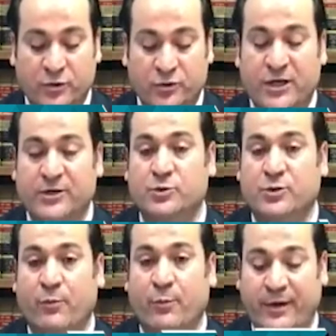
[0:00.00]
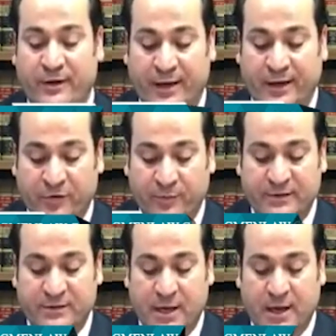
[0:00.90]
to changes of operating
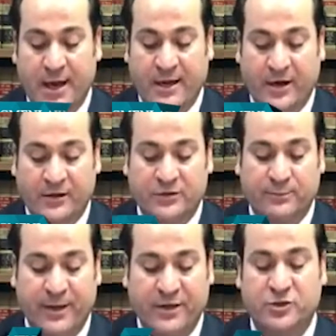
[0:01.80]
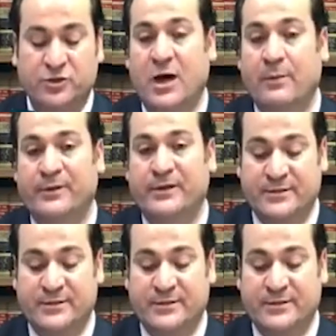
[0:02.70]
agreements and other major company